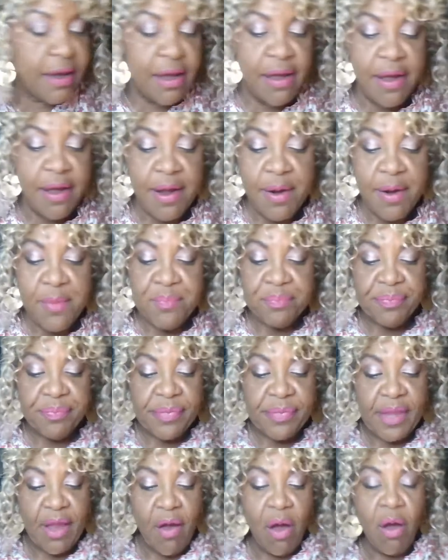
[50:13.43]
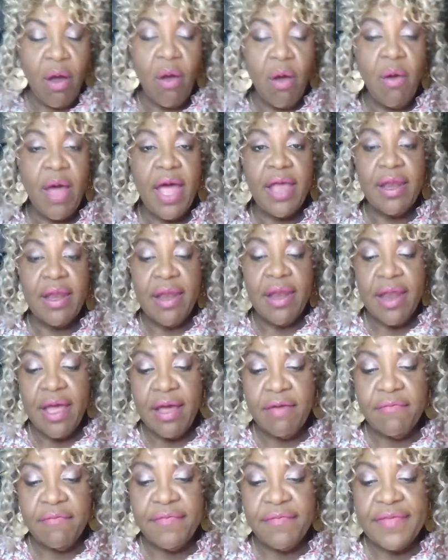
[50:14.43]
Um, oh, I
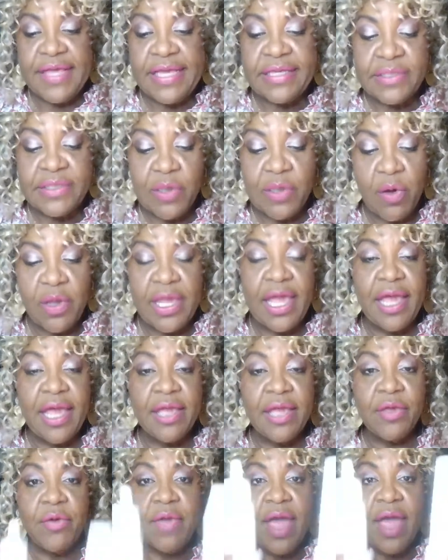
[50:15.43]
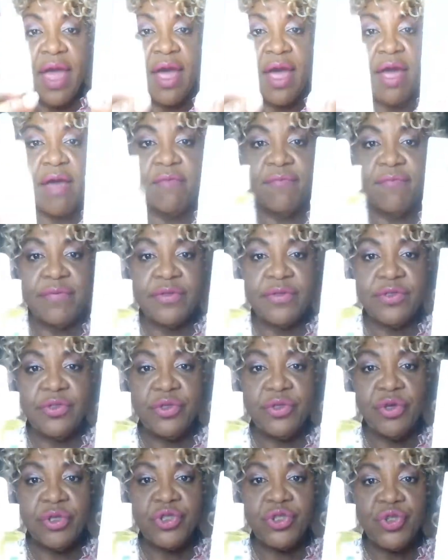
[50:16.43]
love these. Okay, you have
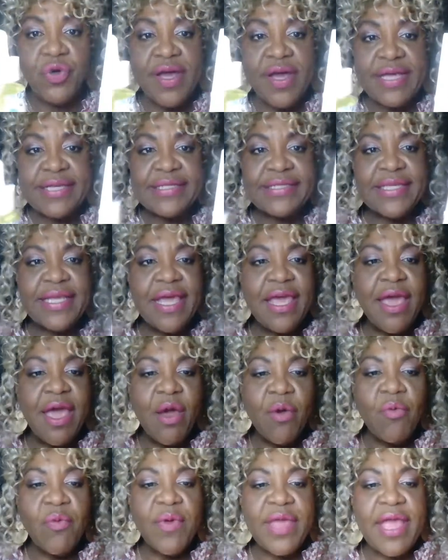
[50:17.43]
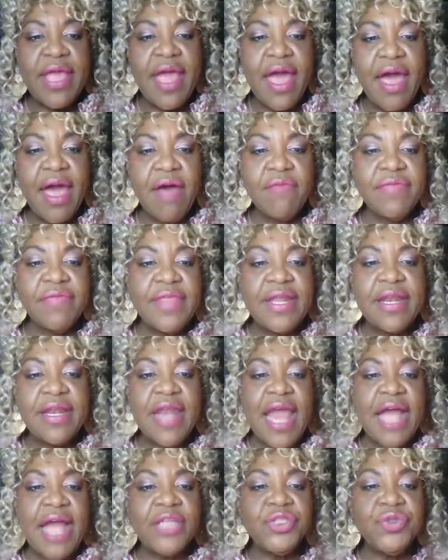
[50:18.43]
your choice. We have the
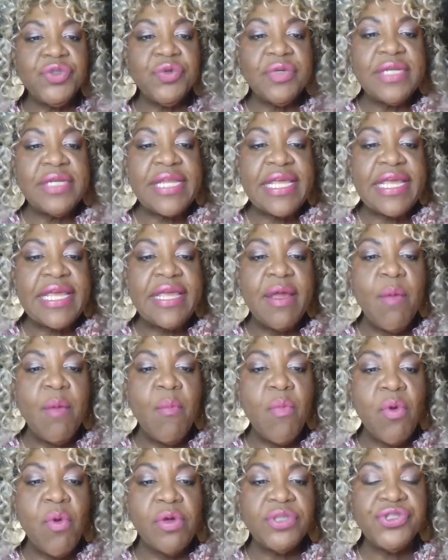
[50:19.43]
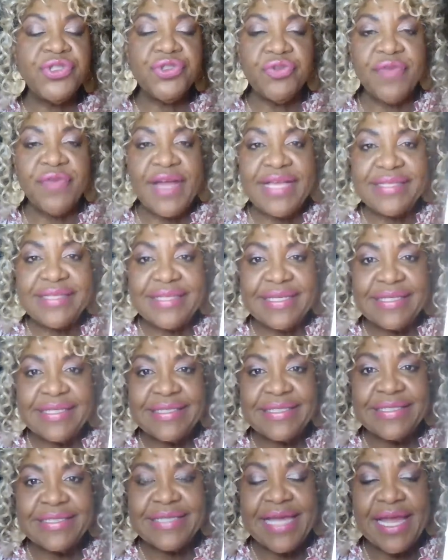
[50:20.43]
naturally moisturizing
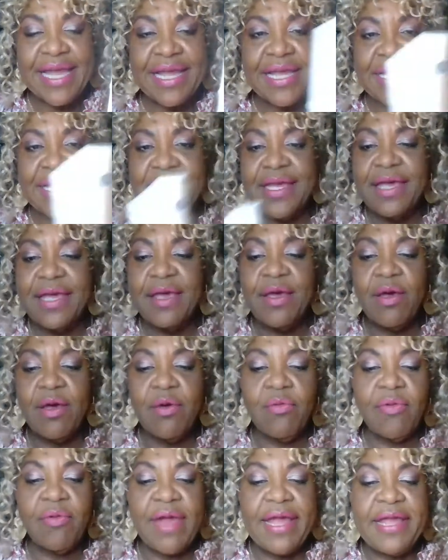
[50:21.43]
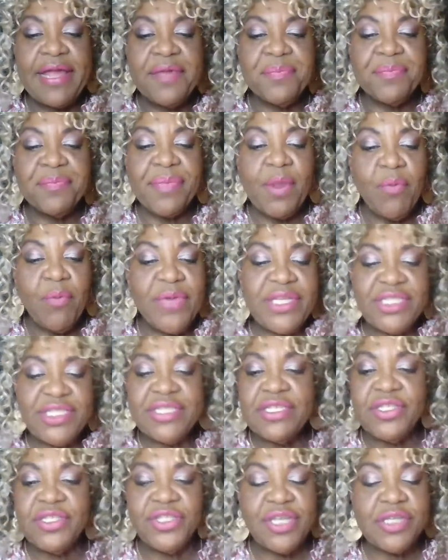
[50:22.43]
stick, right?
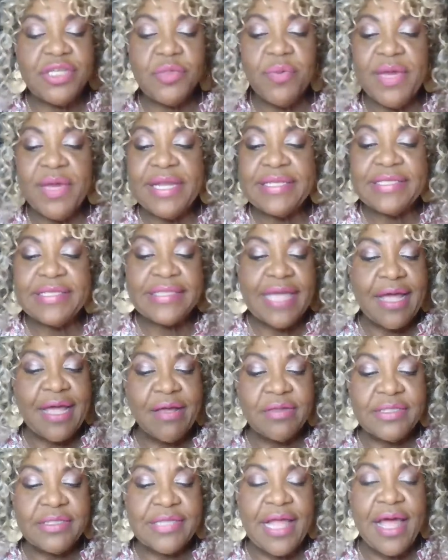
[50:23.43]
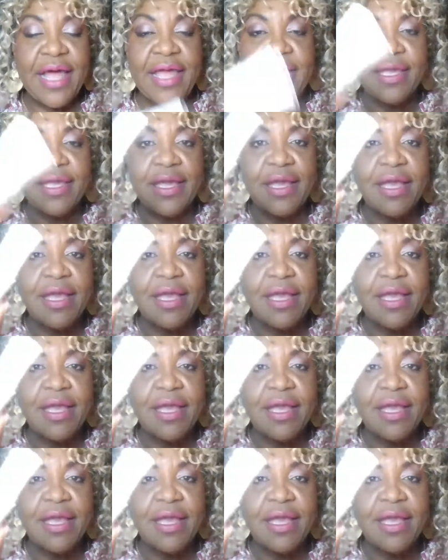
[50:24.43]
which is just what it sounds like.